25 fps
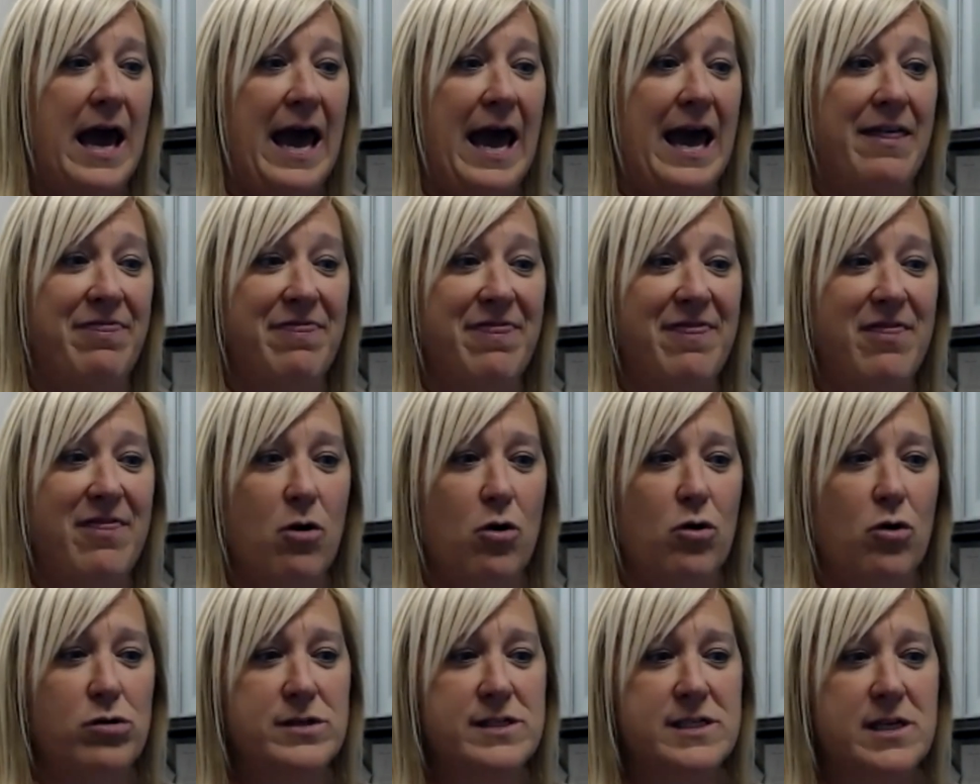And
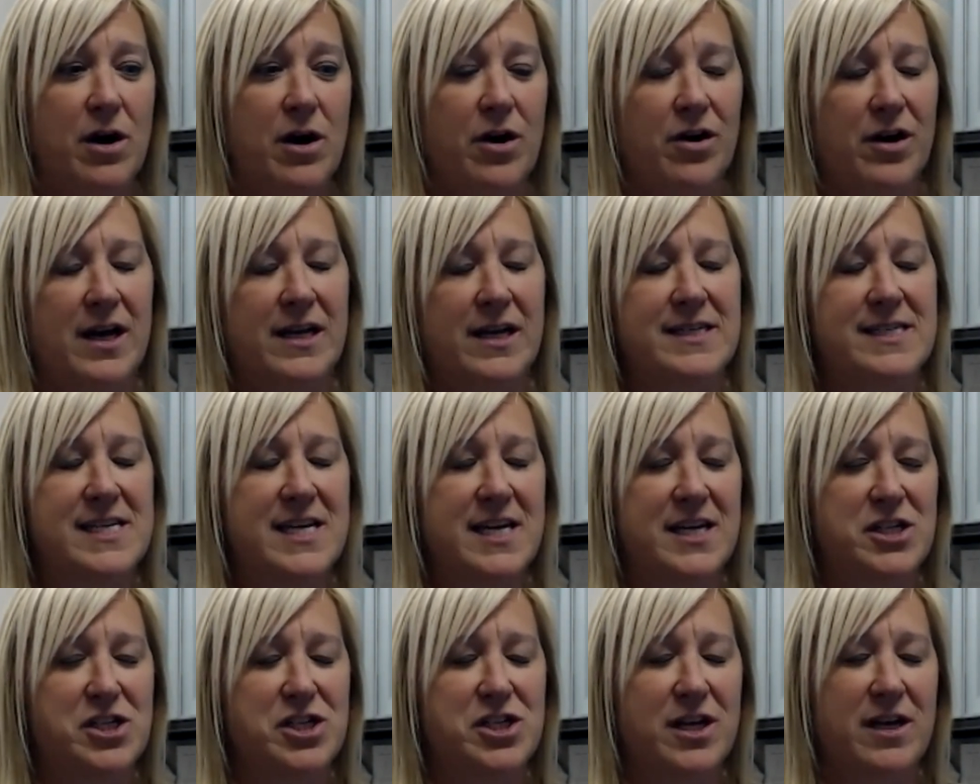those are
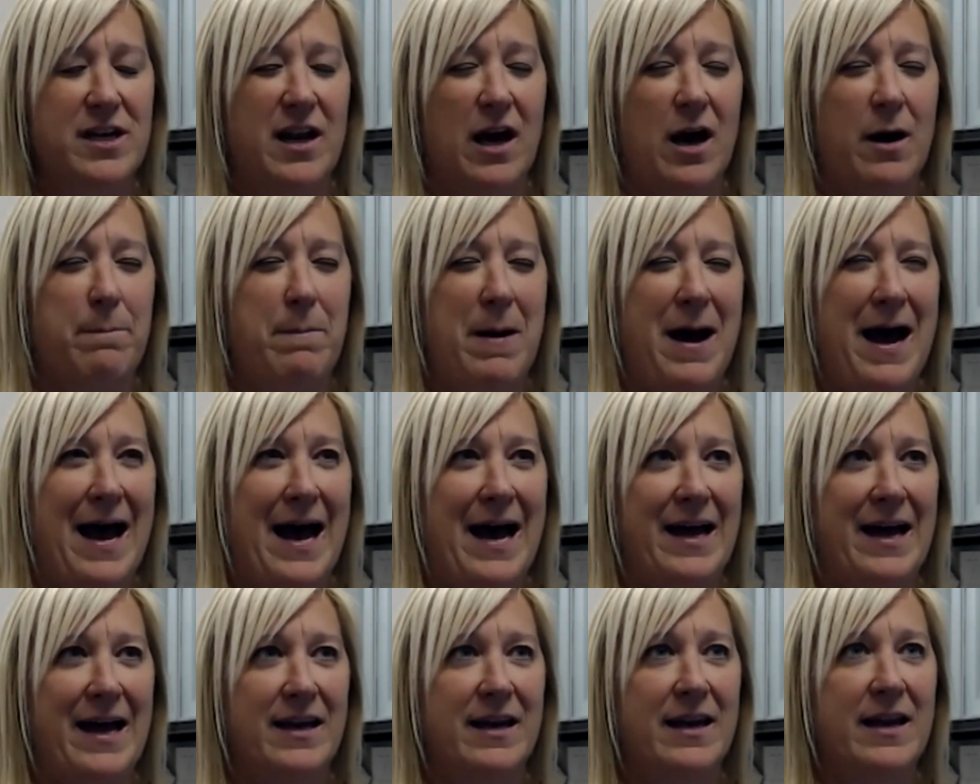contingent
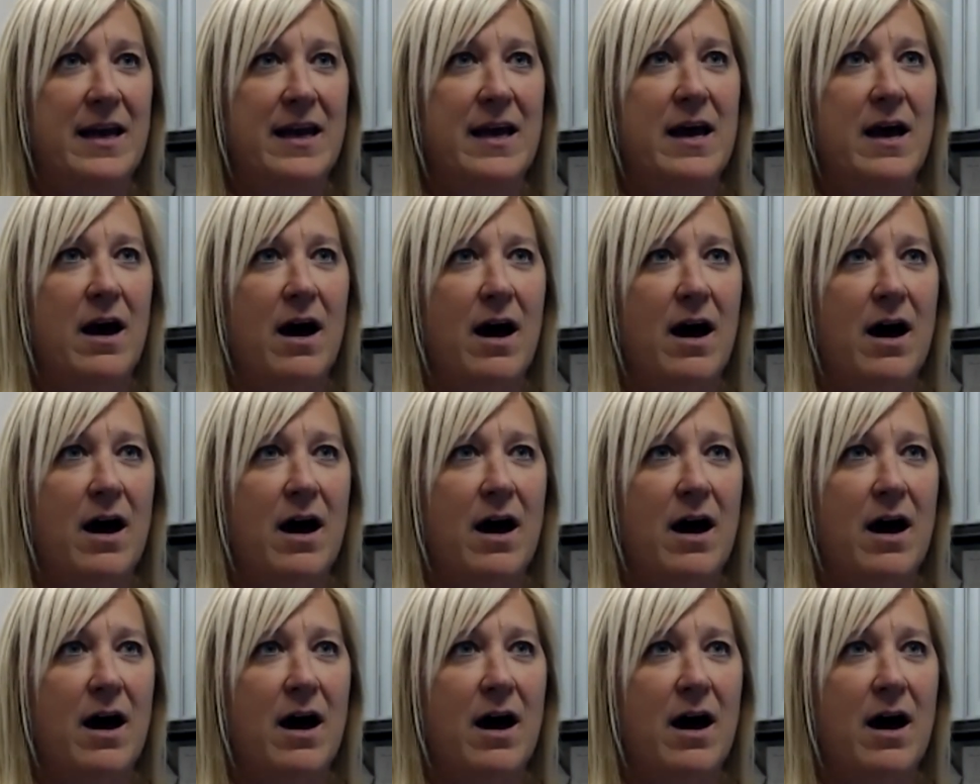upon